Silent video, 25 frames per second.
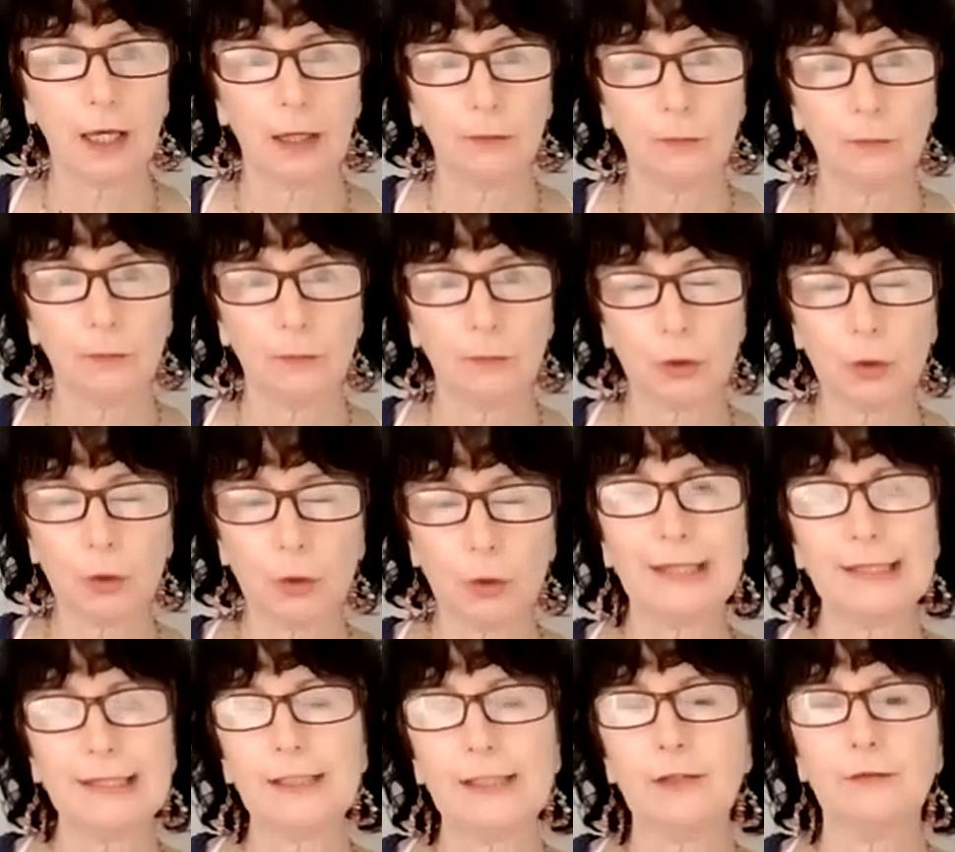
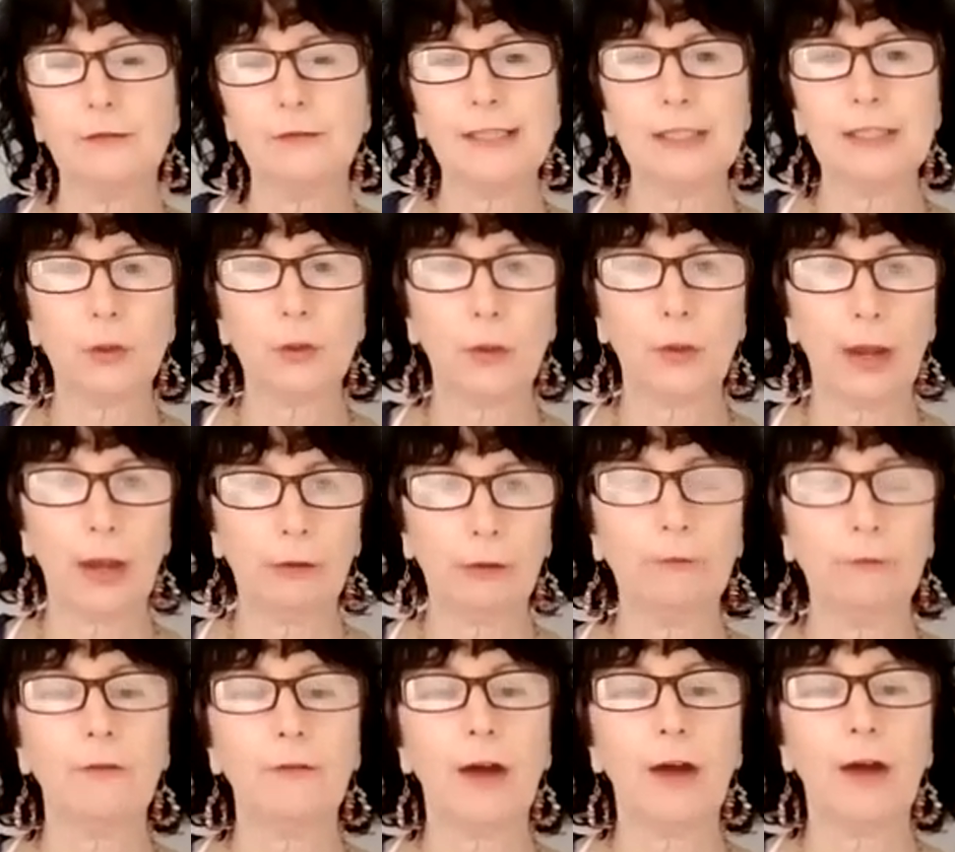absorb ourselves into
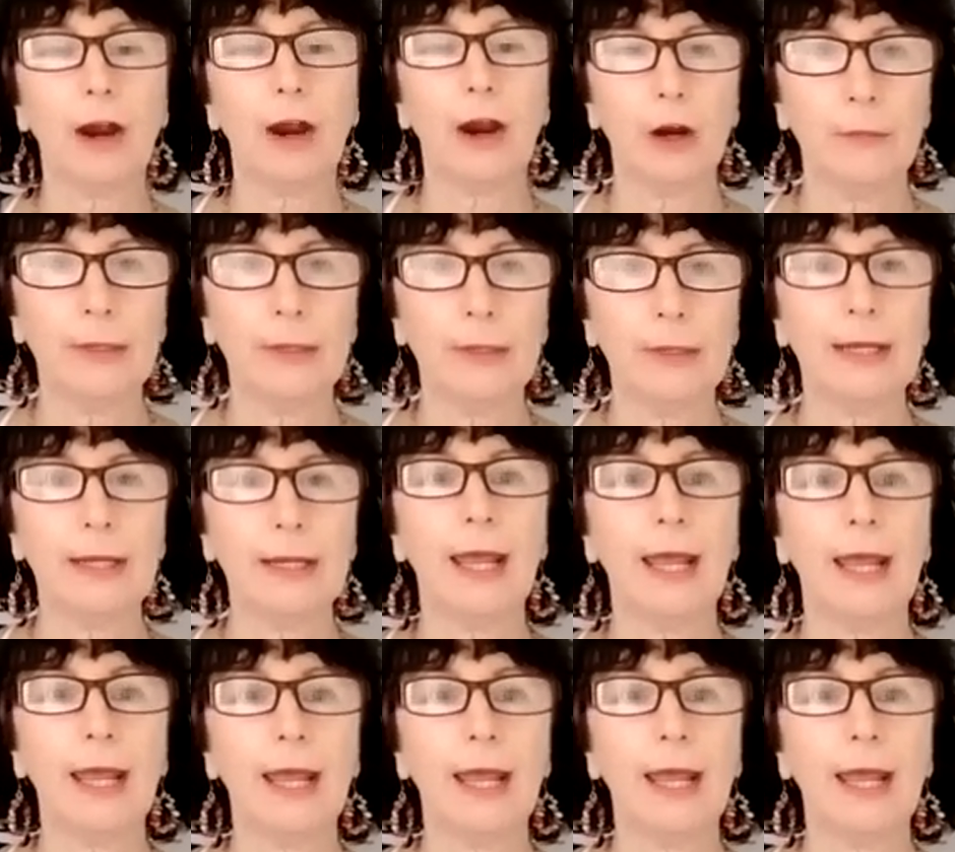our environment